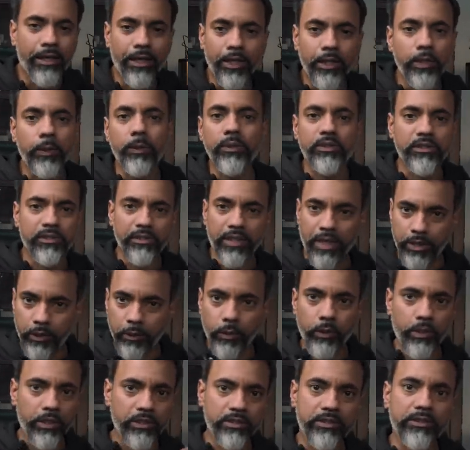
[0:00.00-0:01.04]
I know it's
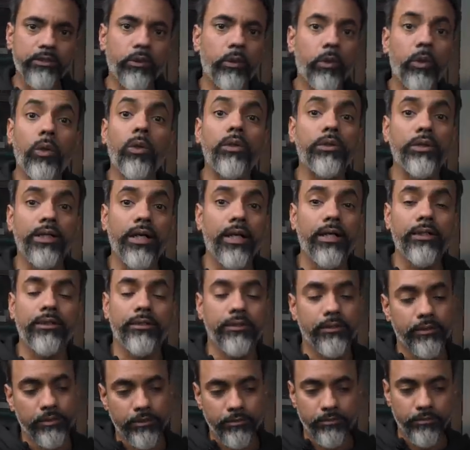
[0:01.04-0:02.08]
all not,
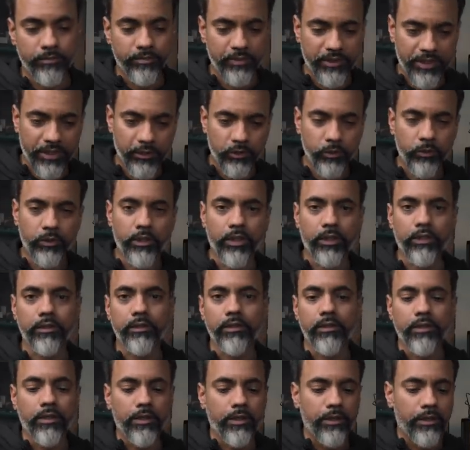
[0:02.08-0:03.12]
but that's okay.
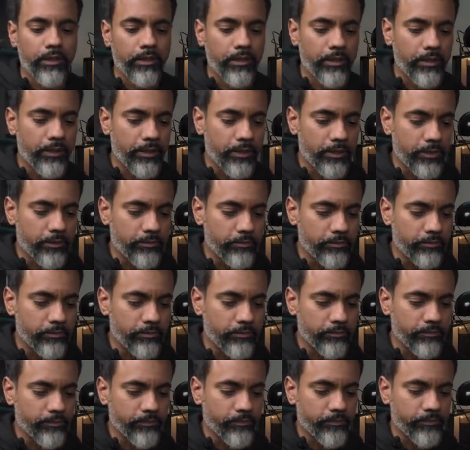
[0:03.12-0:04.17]
I
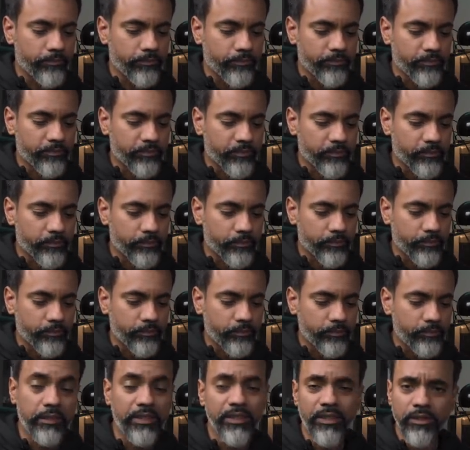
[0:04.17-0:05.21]

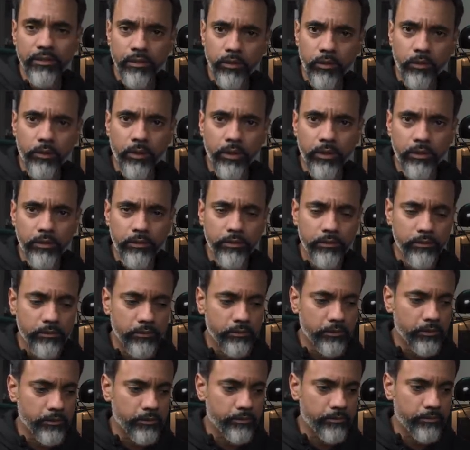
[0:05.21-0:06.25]
think I did okay,
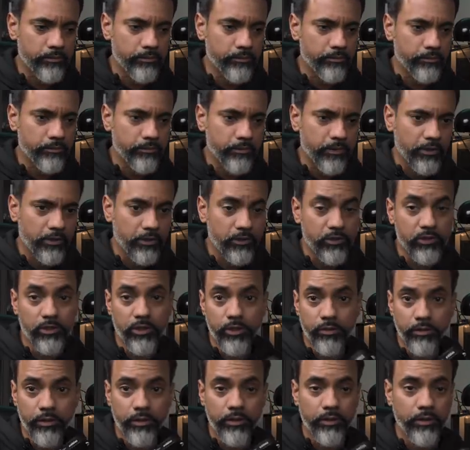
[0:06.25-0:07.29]

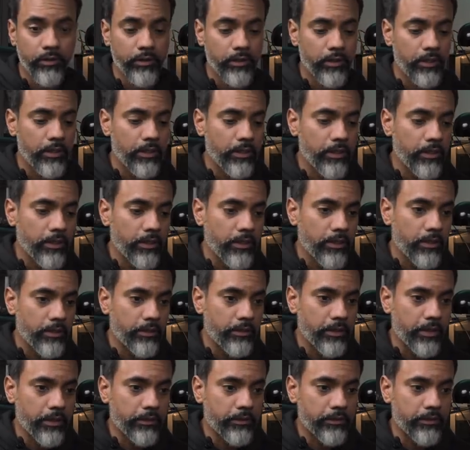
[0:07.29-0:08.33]
considering
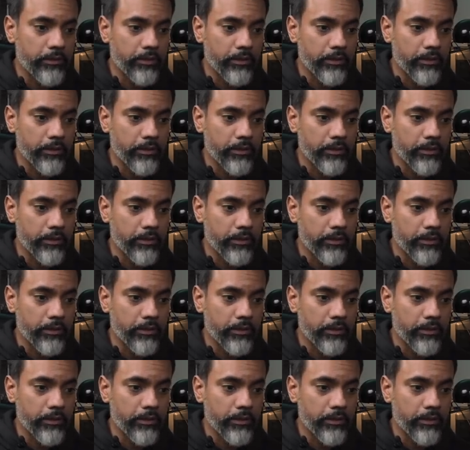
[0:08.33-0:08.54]
that